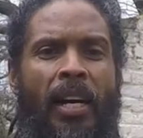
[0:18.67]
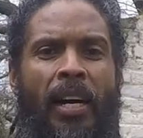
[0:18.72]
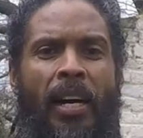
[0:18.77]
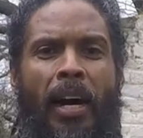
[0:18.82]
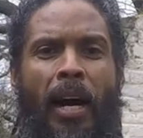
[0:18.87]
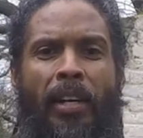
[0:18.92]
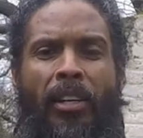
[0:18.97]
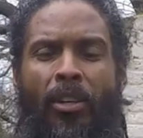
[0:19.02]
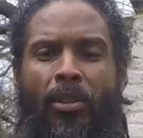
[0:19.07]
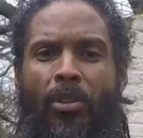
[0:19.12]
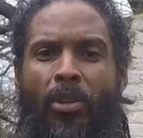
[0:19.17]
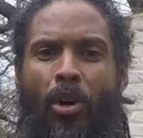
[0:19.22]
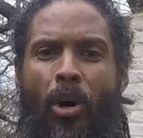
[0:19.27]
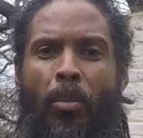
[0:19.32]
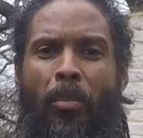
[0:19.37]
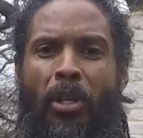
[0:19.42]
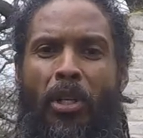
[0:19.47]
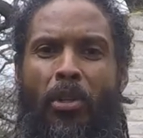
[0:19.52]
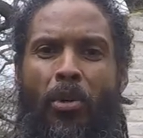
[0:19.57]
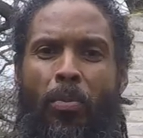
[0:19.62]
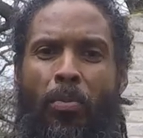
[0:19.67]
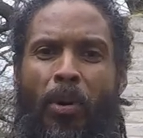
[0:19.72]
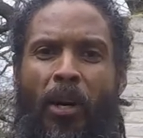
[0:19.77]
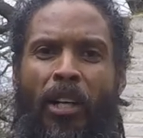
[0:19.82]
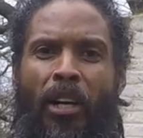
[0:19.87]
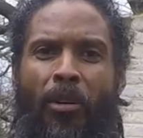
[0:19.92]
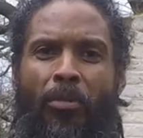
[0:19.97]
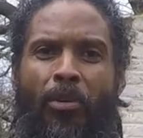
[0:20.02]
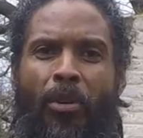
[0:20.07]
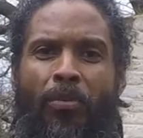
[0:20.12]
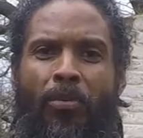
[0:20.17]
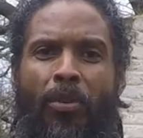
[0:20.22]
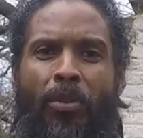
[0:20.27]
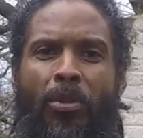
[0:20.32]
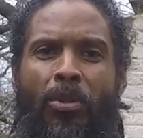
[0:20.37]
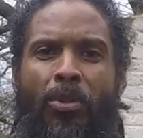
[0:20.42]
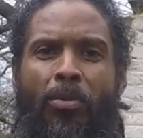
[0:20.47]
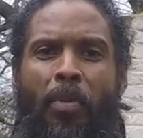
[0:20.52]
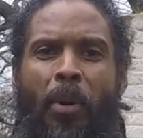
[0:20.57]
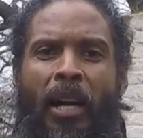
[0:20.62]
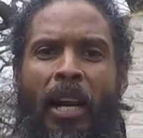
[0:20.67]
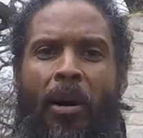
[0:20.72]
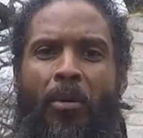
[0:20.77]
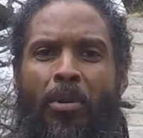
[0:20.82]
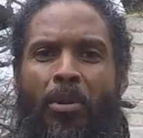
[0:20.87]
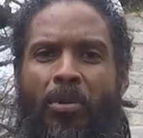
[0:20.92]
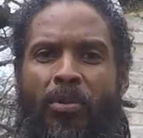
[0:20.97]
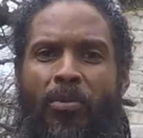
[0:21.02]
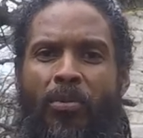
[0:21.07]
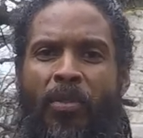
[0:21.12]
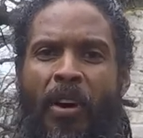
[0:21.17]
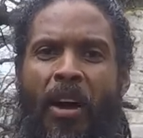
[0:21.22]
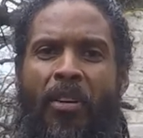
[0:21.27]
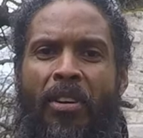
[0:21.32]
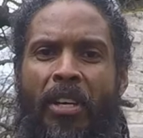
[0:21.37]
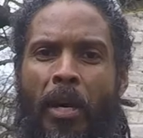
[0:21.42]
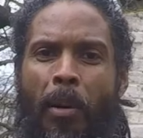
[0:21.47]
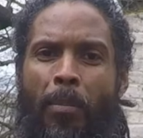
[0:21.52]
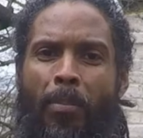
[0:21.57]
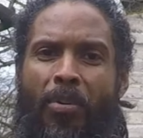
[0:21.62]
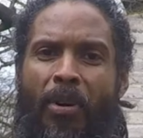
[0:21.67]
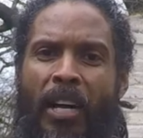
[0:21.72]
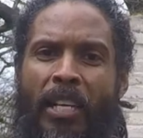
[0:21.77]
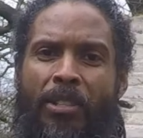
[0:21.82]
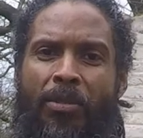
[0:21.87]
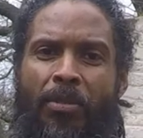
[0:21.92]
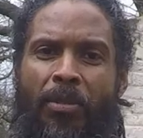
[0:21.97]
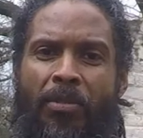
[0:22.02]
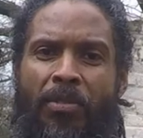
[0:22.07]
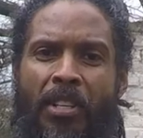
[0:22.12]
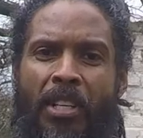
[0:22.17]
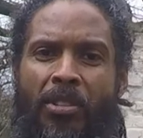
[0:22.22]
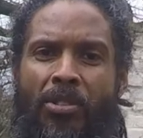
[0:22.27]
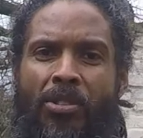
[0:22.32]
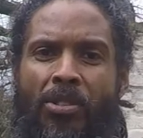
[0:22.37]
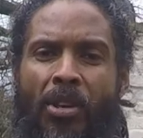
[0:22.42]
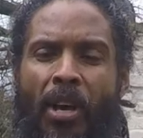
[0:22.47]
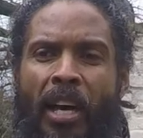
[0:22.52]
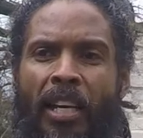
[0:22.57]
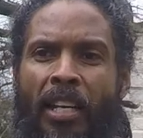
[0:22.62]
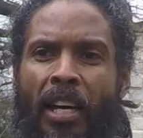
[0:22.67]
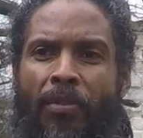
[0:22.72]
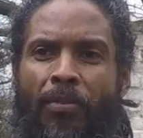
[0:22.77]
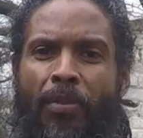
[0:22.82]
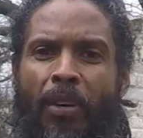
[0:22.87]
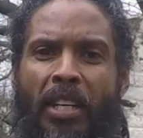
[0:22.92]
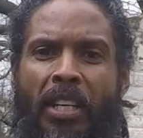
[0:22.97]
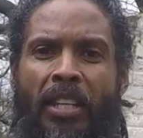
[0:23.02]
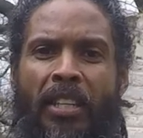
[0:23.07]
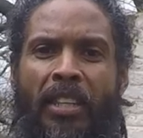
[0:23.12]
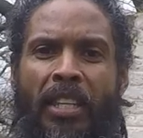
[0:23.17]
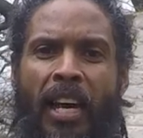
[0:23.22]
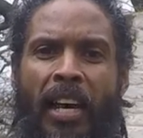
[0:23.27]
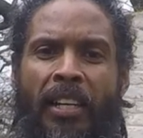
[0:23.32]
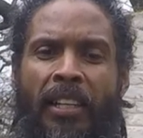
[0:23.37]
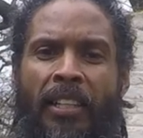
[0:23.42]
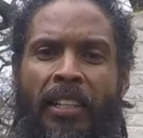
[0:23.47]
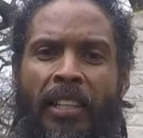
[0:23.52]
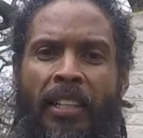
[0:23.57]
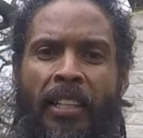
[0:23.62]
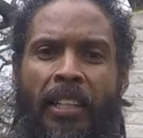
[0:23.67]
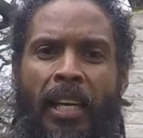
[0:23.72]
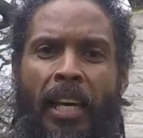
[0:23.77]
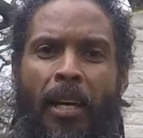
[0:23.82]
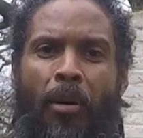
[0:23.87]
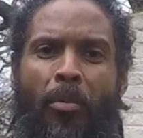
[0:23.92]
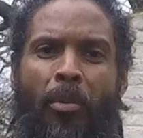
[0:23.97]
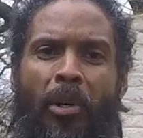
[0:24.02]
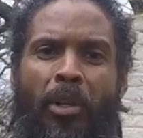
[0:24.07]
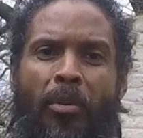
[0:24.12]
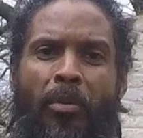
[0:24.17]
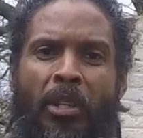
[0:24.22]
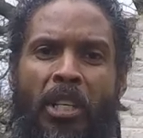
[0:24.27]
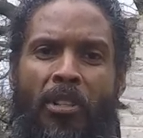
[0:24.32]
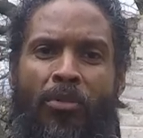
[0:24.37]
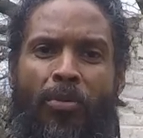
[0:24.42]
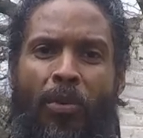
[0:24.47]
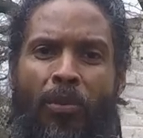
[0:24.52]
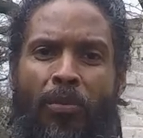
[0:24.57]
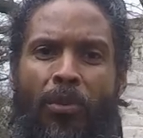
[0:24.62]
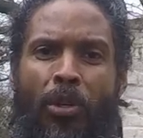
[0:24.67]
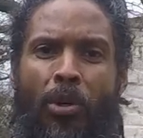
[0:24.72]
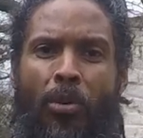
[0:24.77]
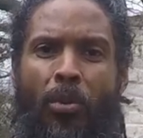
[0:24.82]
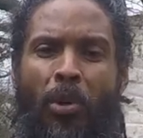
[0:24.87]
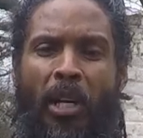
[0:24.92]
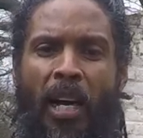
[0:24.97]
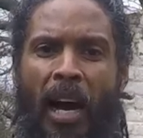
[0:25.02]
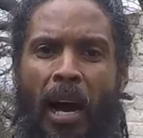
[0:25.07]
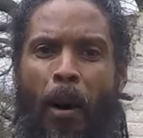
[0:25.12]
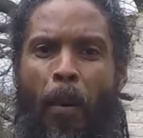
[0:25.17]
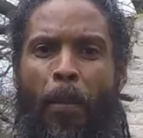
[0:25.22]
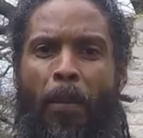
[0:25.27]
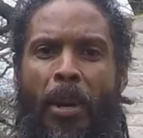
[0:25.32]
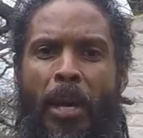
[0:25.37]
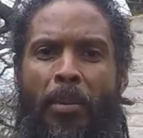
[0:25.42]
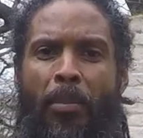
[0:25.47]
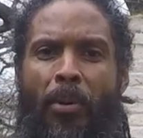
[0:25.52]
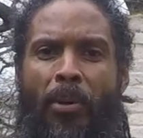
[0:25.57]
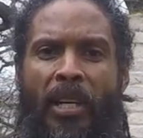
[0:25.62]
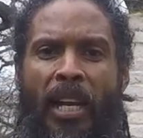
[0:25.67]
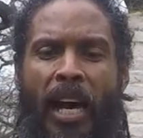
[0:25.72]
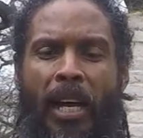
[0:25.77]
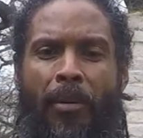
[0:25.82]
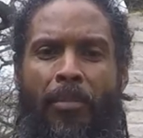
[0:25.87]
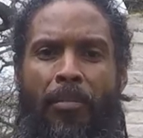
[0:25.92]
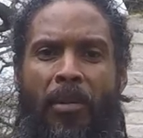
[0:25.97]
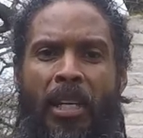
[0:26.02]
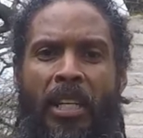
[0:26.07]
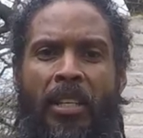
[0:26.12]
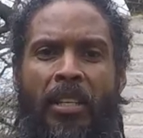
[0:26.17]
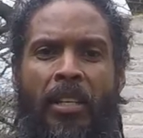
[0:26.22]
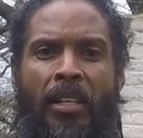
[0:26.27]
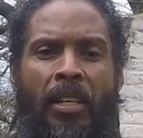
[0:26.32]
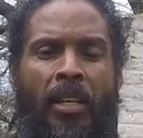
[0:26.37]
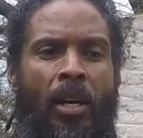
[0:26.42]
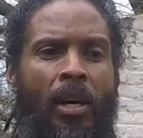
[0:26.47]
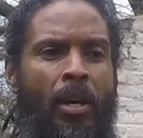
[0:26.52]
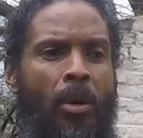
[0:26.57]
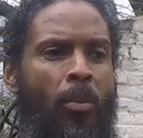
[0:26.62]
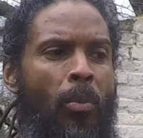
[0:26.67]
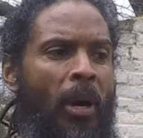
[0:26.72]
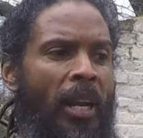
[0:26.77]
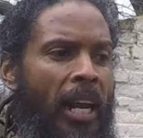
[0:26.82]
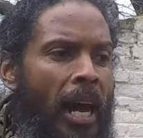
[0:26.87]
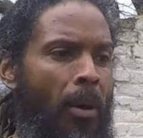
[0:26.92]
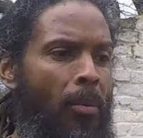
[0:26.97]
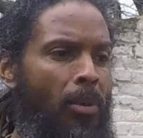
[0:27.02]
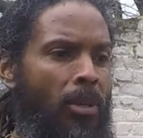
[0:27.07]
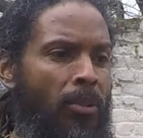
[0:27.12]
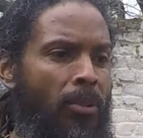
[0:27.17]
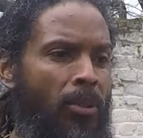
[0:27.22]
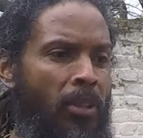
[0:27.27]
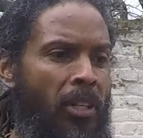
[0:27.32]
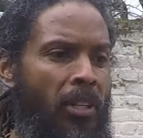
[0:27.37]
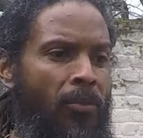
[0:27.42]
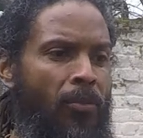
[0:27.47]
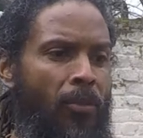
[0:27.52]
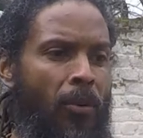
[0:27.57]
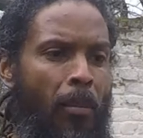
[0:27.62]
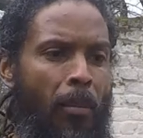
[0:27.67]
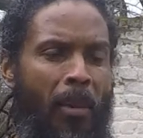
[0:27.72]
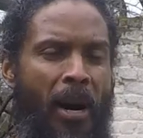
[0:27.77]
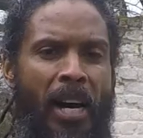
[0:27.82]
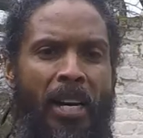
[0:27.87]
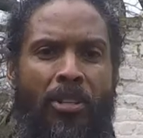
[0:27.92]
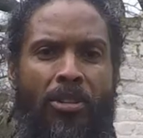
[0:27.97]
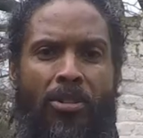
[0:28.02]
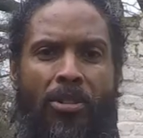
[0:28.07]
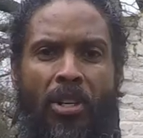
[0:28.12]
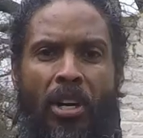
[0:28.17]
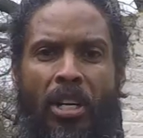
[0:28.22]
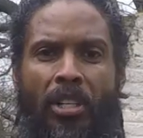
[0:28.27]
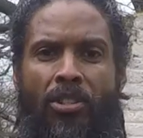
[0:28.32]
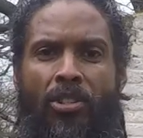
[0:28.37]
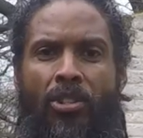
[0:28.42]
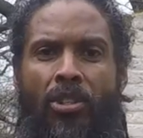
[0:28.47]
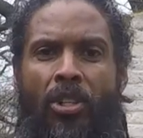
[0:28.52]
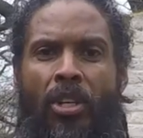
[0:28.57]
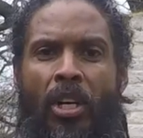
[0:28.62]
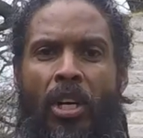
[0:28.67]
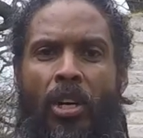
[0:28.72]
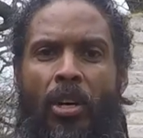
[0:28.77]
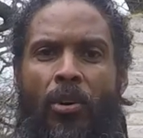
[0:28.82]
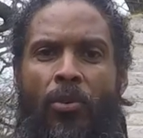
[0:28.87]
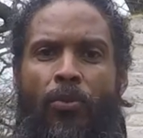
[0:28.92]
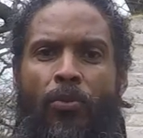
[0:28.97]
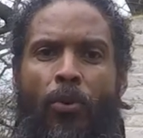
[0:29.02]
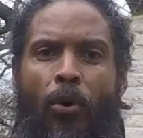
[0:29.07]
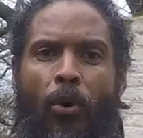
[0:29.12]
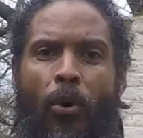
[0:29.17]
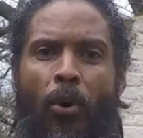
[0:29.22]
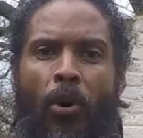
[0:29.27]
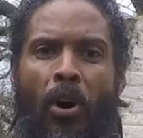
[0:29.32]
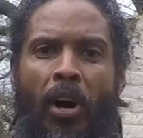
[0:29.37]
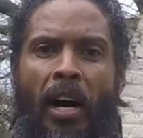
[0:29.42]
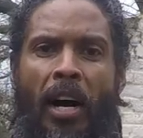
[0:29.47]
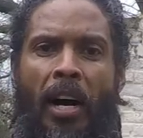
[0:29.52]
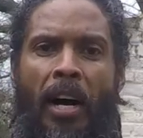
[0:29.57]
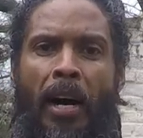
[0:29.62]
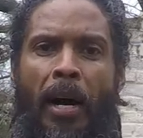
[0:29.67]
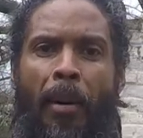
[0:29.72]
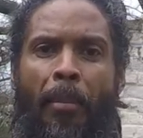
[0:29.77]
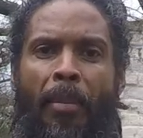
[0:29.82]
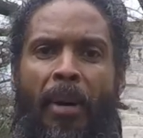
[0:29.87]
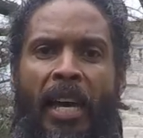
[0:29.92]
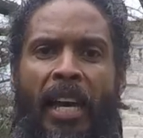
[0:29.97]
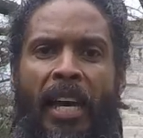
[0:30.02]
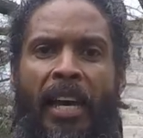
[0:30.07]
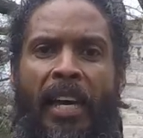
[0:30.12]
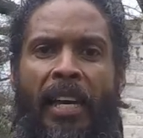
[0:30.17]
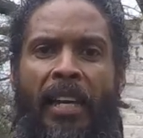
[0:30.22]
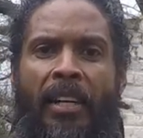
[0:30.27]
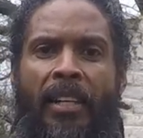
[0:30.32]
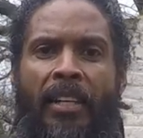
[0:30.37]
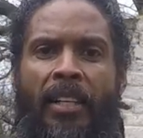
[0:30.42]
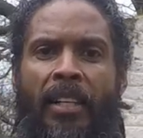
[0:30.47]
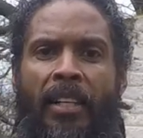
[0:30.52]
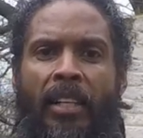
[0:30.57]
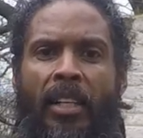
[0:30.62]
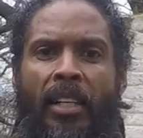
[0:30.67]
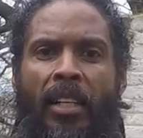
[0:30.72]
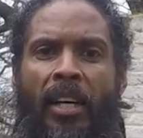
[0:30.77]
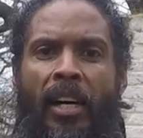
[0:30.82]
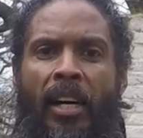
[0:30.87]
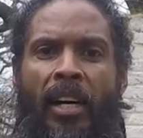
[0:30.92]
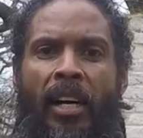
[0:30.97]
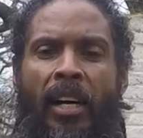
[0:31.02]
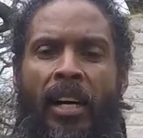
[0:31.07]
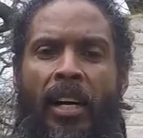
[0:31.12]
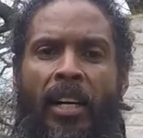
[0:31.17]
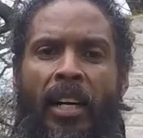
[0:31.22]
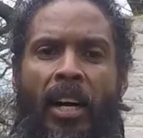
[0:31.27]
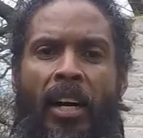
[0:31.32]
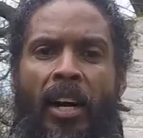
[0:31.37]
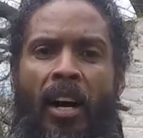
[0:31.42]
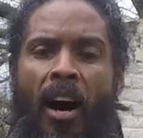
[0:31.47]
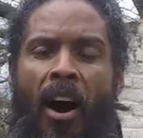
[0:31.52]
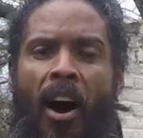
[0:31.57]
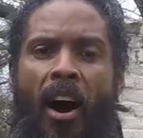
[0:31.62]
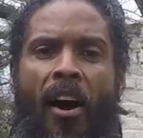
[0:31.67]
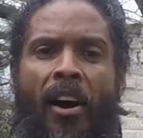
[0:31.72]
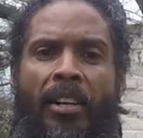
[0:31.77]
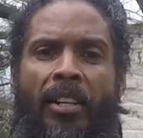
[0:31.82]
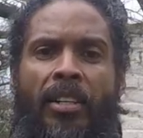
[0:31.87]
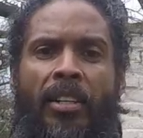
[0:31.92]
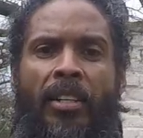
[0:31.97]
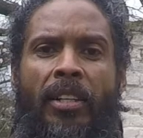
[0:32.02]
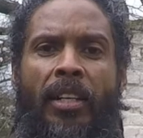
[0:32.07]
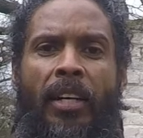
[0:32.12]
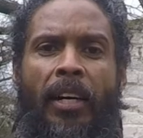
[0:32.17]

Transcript: I don't normally do product reviews, but I was very impressed with this, and I figured that this review would help people like me when I was looking for my search for a heart